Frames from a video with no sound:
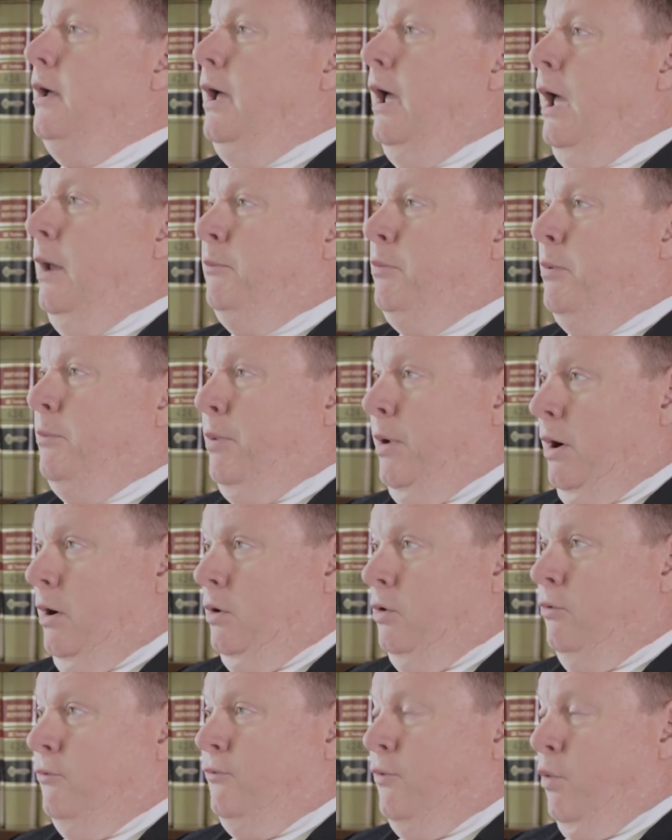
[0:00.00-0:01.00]
and prepare
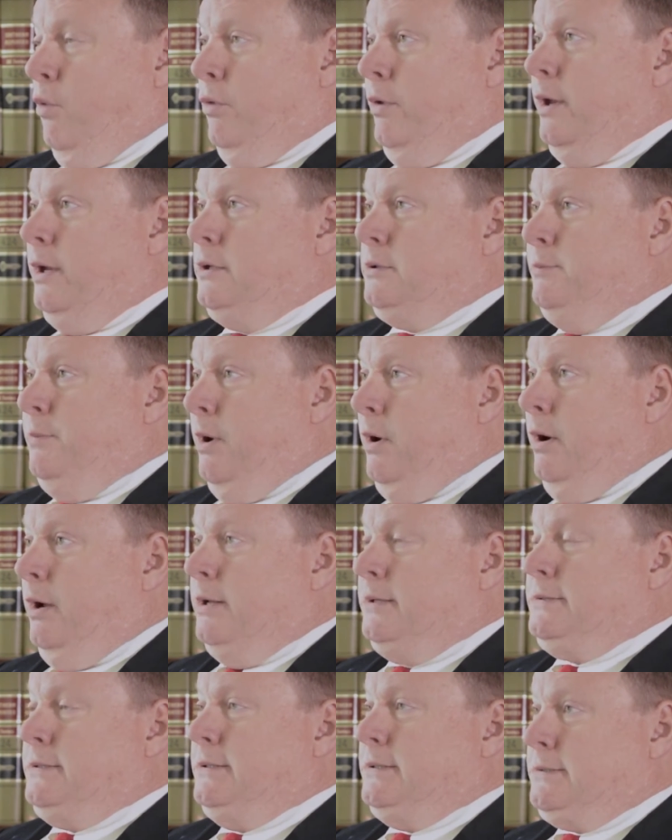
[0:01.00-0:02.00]
you for the
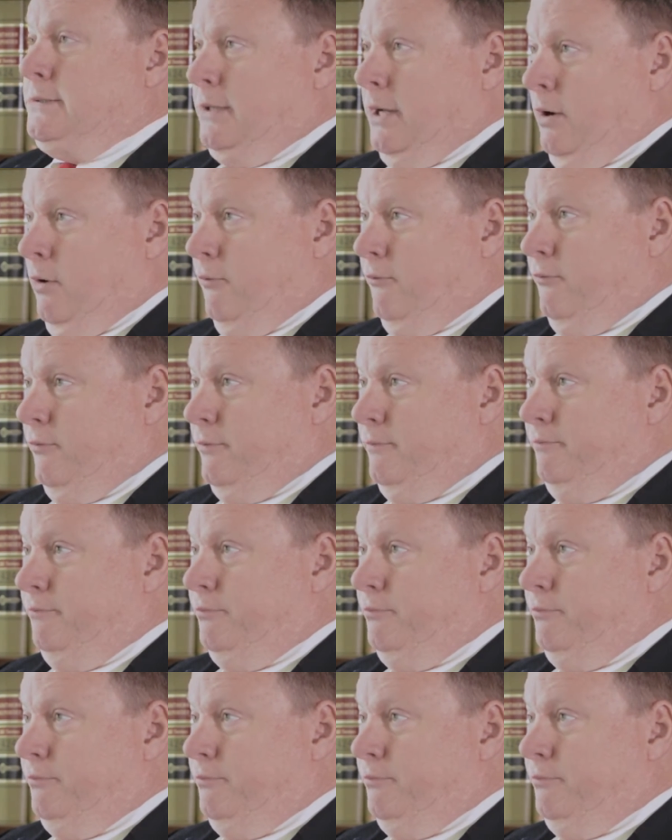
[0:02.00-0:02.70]
experience itself.